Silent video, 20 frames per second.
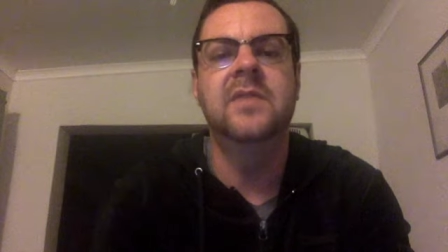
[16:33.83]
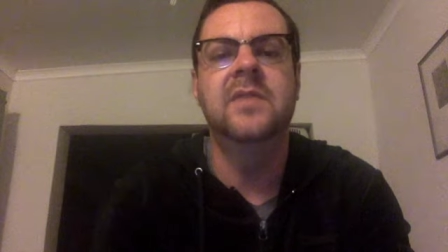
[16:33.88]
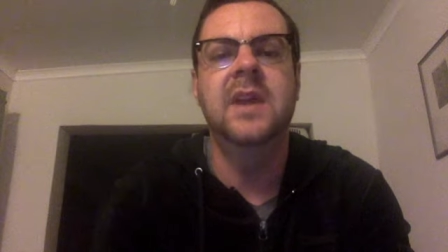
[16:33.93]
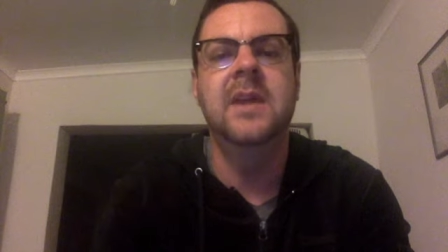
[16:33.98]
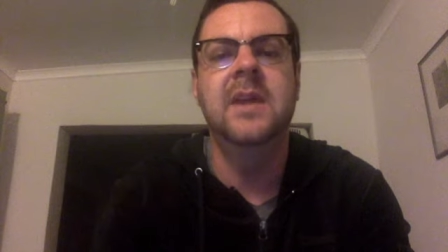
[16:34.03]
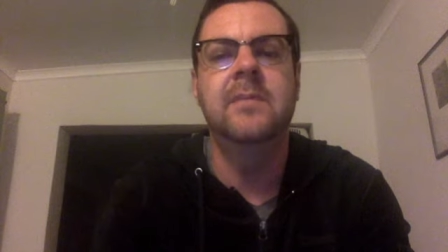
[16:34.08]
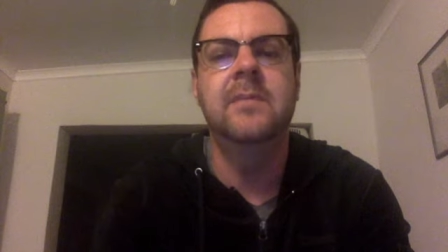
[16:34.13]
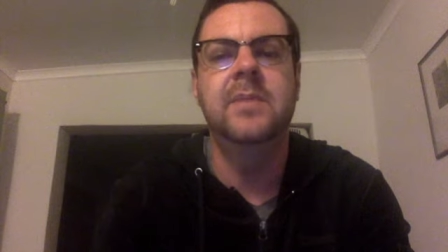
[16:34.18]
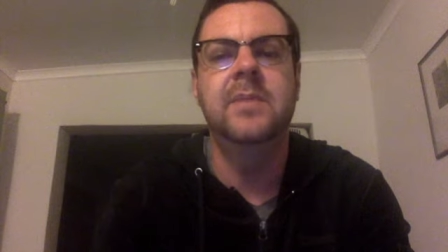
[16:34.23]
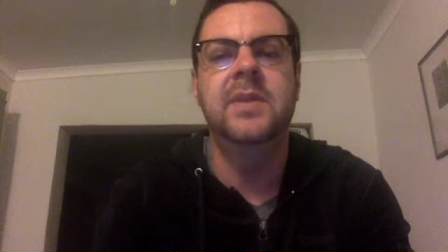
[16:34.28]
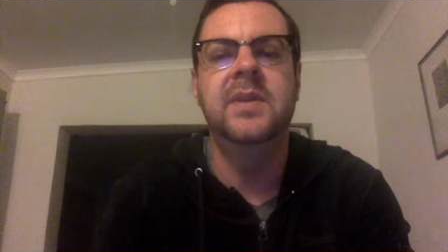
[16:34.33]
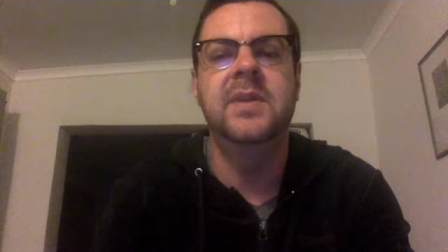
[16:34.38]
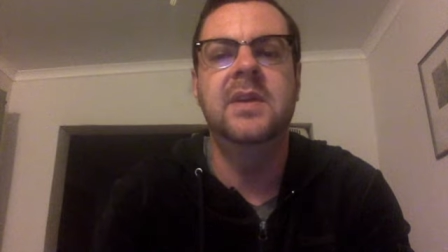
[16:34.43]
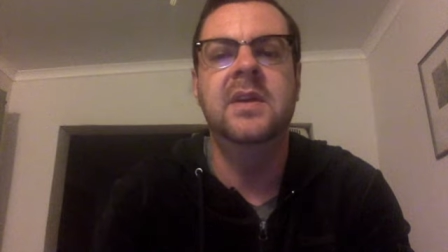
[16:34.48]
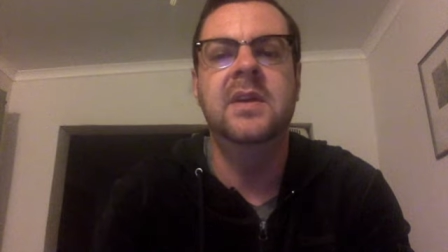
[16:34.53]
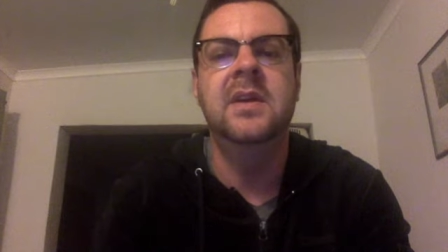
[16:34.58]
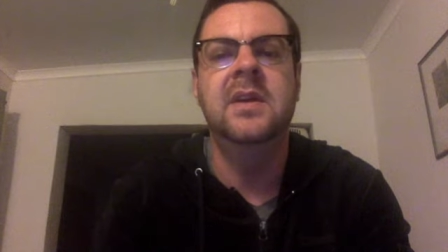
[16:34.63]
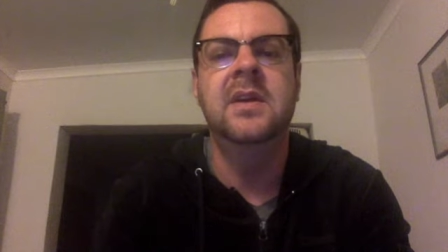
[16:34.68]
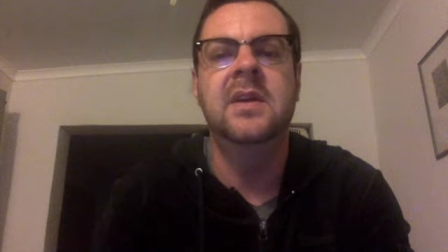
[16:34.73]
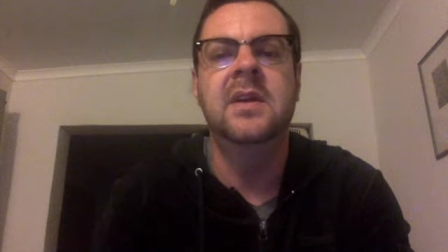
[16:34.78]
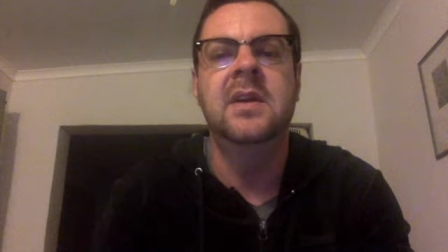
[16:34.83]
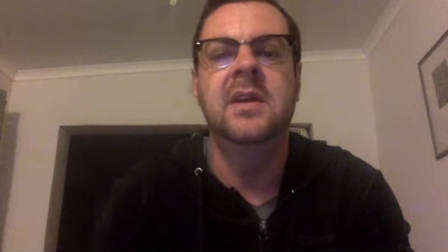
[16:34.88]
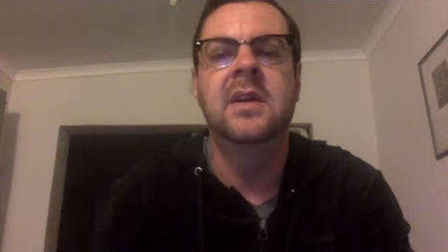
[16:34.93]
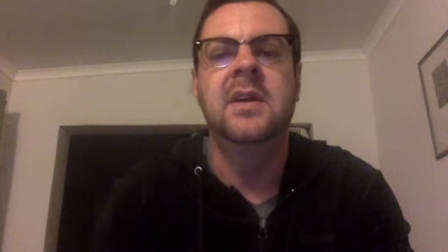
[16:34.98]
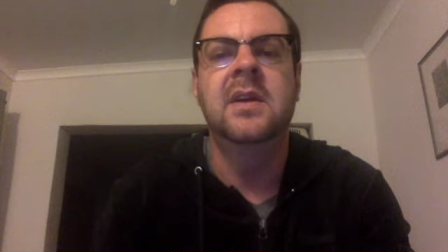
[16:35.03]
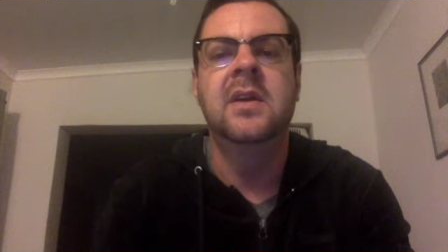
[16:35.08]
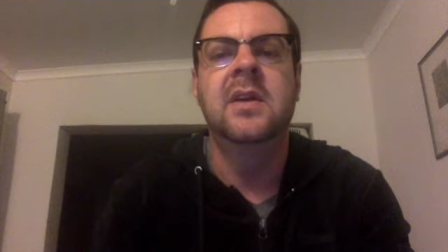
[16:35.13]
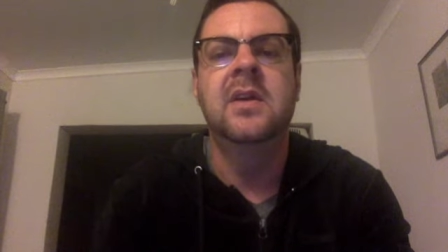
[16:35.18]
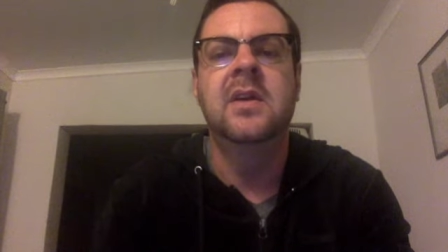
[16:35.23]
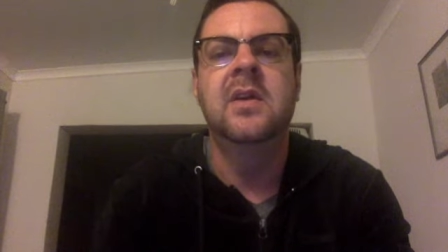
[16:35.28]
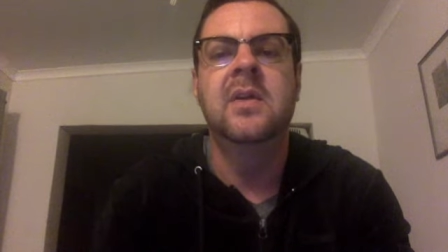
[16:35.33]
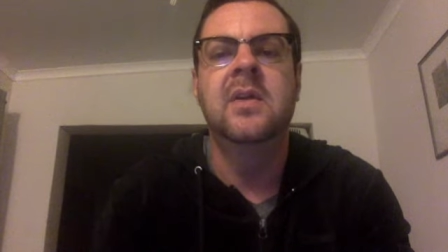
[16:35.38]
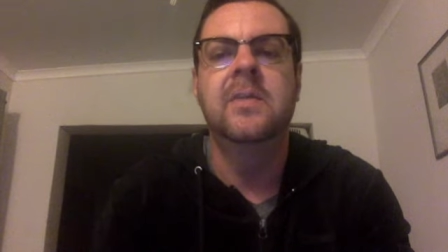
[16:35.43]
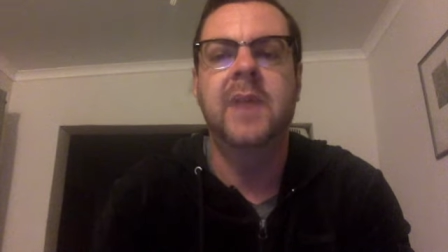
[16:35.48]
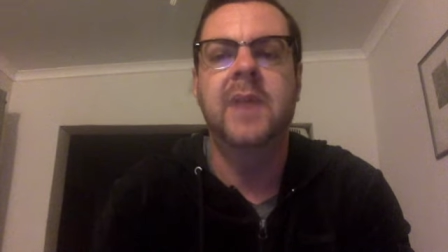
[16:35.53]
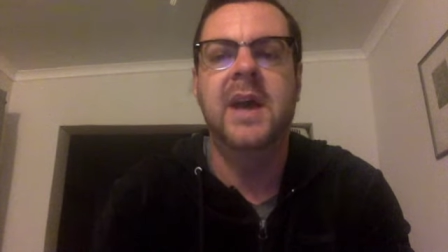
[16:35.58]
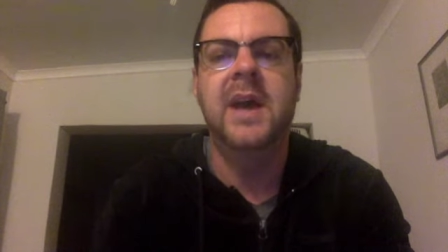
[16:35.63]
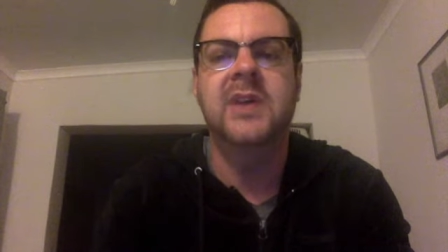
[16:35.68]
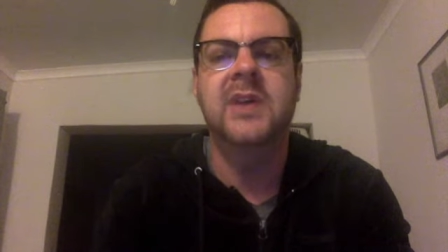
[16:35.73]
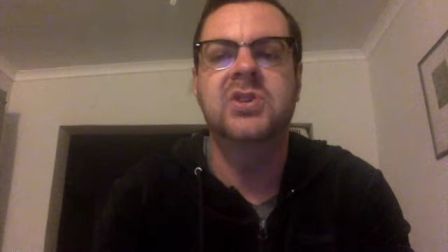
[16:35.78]
empathy,
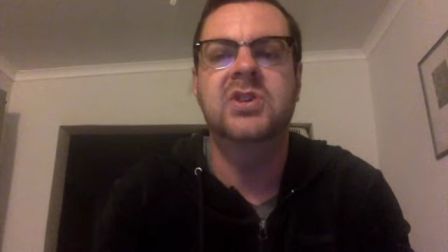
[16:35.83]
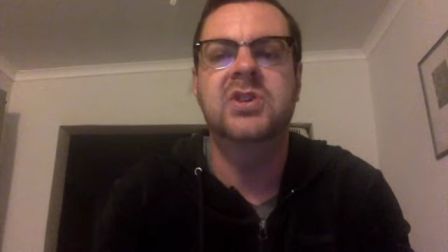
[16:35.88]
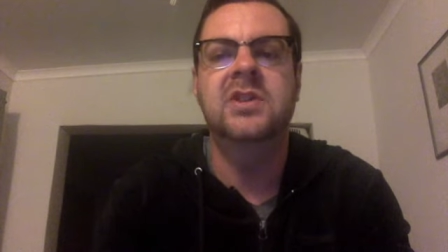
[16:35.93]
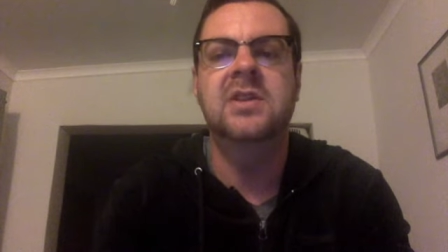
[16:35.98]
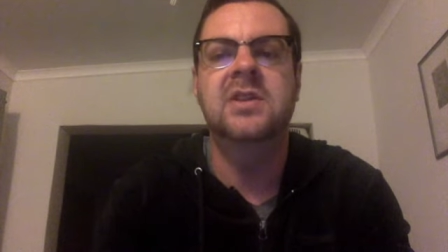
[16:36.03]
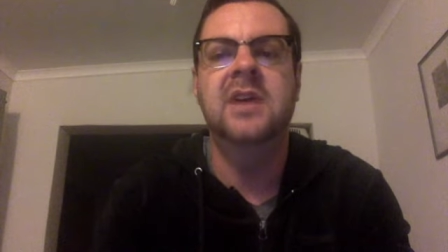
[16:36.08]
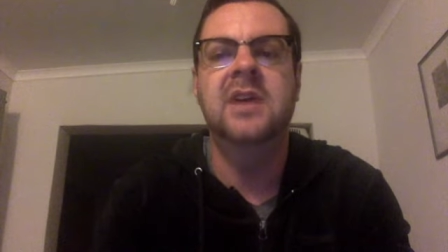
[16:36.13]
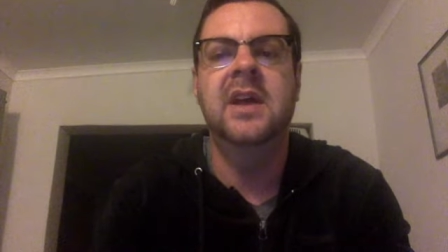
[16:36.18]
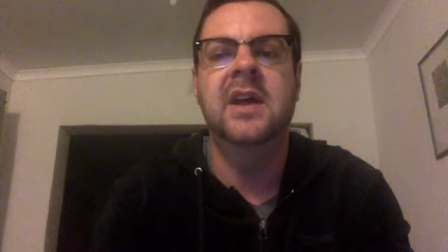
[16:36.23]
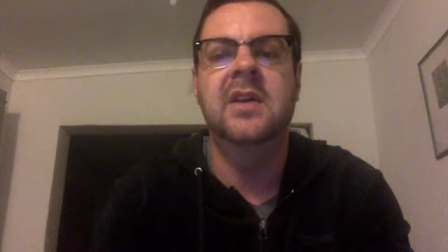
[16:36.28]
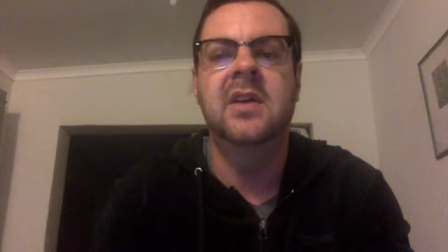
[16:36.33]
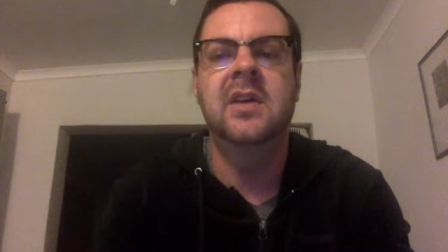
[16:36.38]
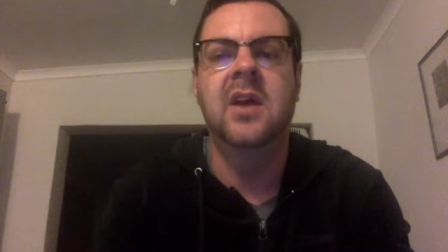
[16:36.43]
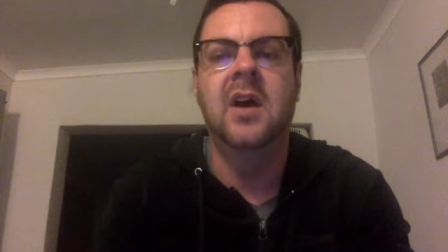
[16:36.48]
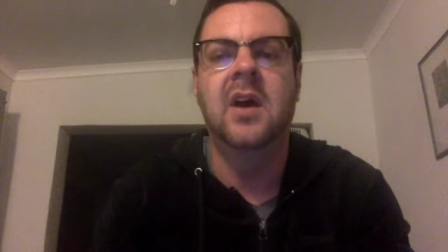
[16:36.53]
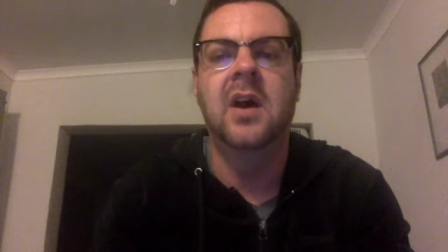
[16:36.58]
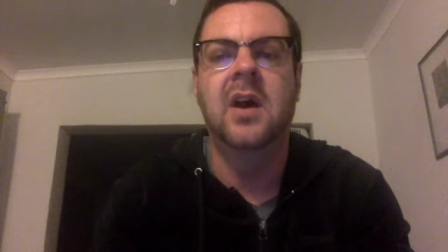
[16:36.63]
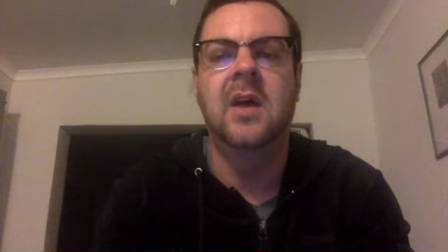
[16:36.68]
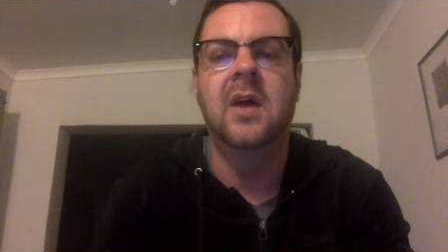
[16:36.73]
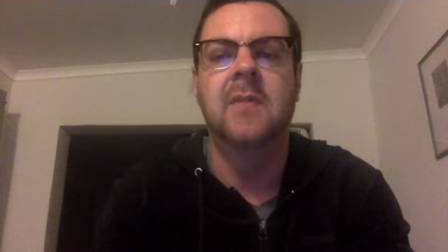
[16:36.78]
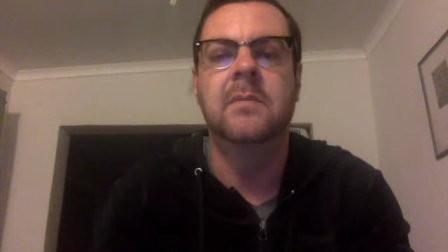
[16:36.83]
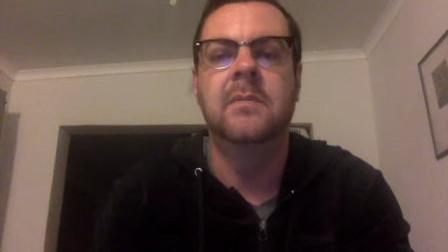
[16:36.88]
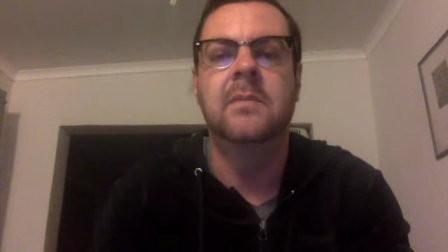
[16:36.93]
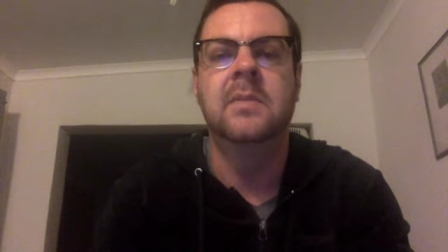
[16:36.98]
compassion, and calm